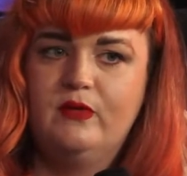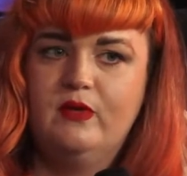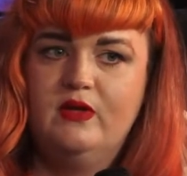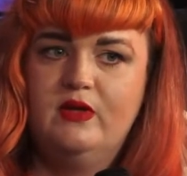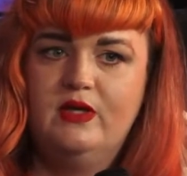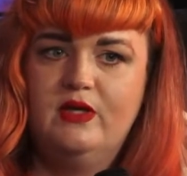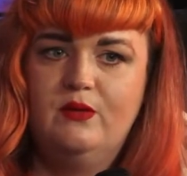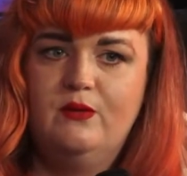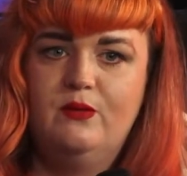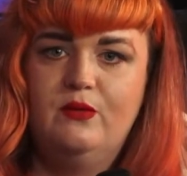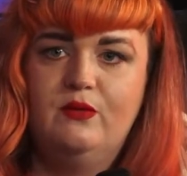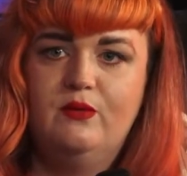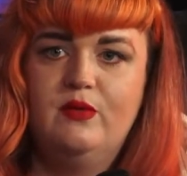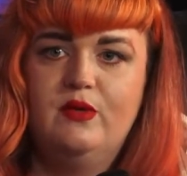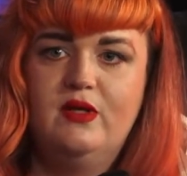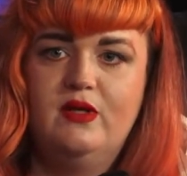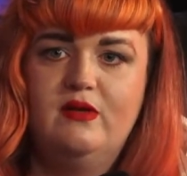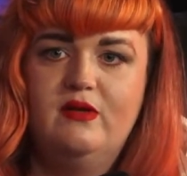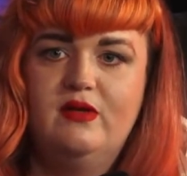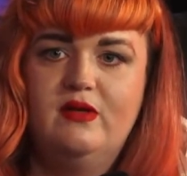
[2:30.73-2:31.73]
he would have
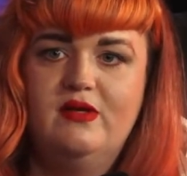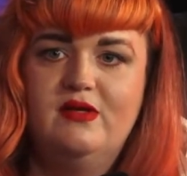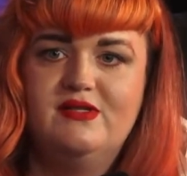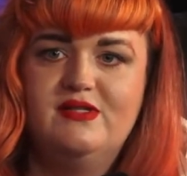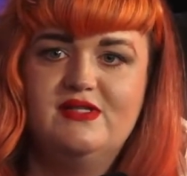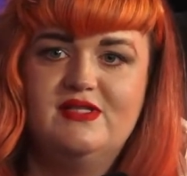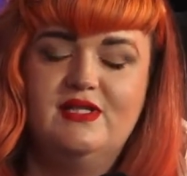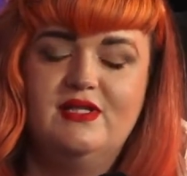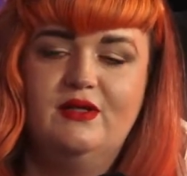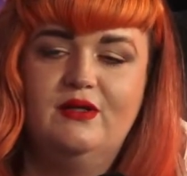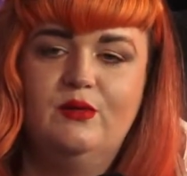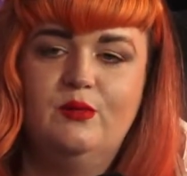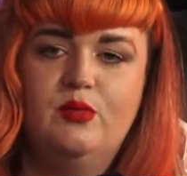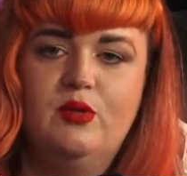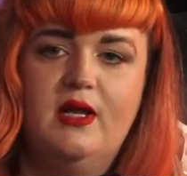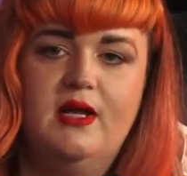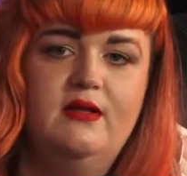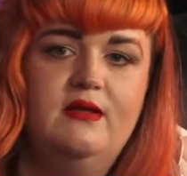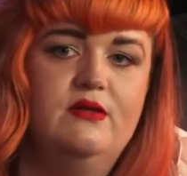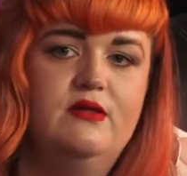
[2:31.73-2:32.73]
been into singing and
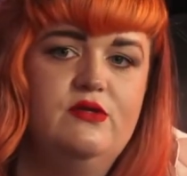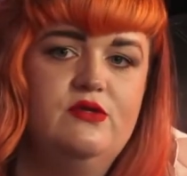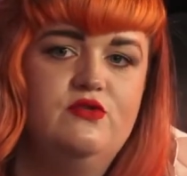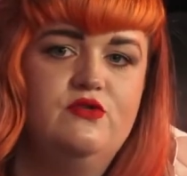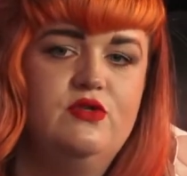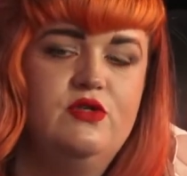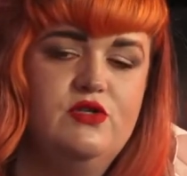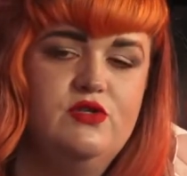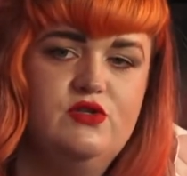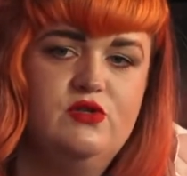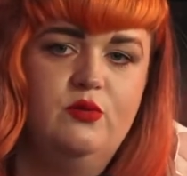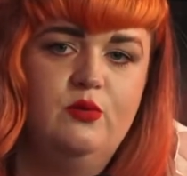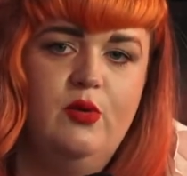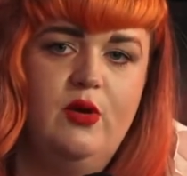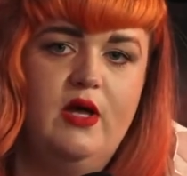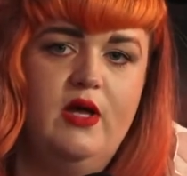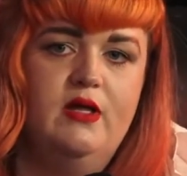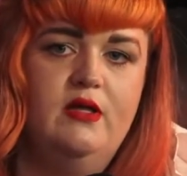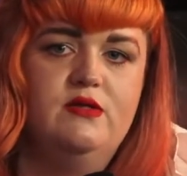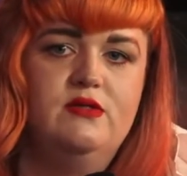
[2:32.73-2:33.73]
played in a traditional
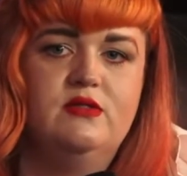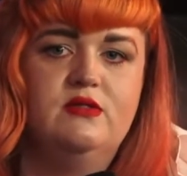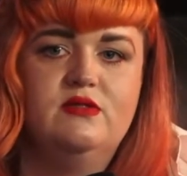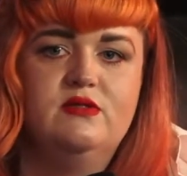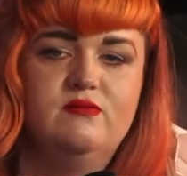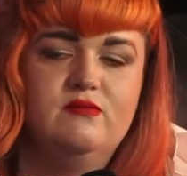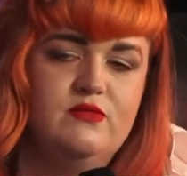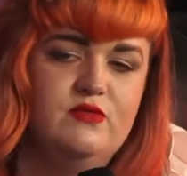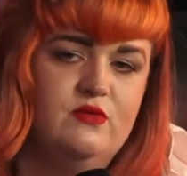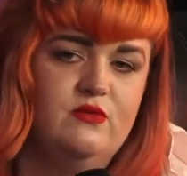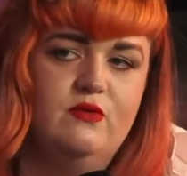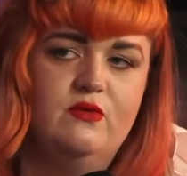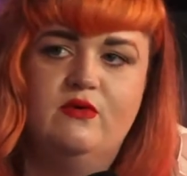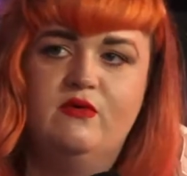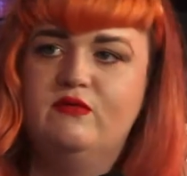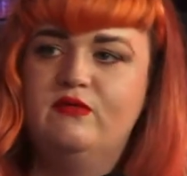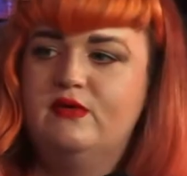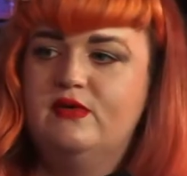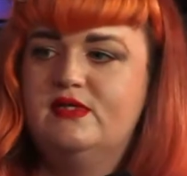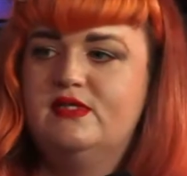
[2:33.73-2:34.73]
band and done
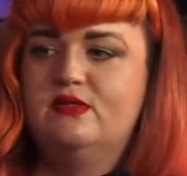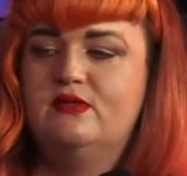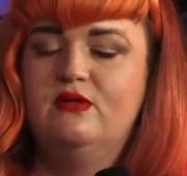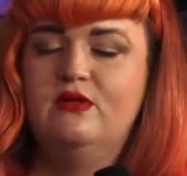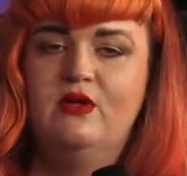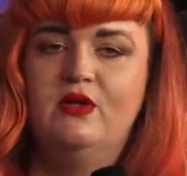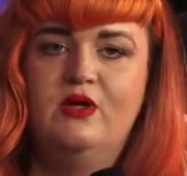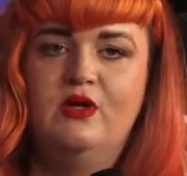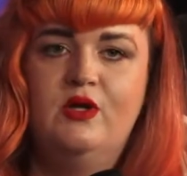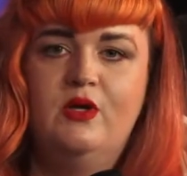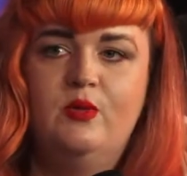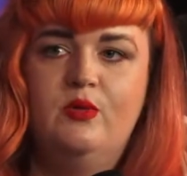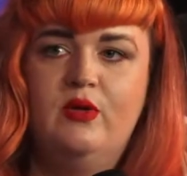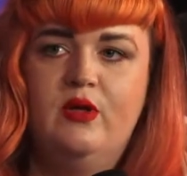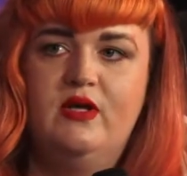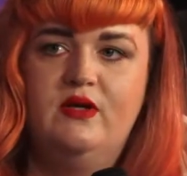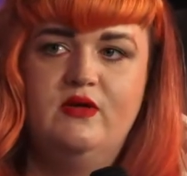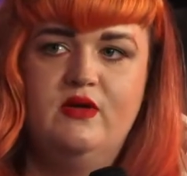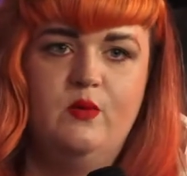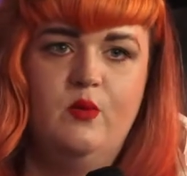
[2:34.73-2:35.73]
covers and
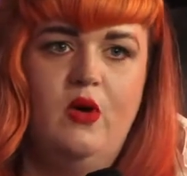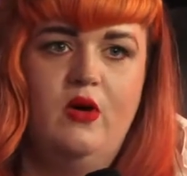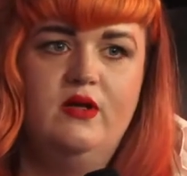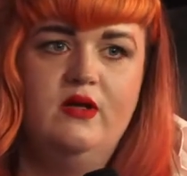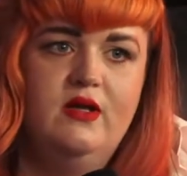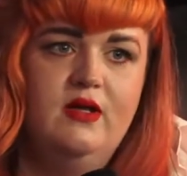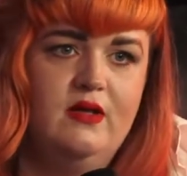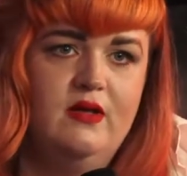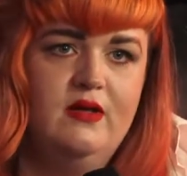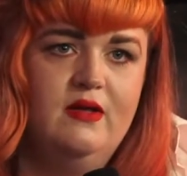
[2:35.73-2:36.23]
played harmonica.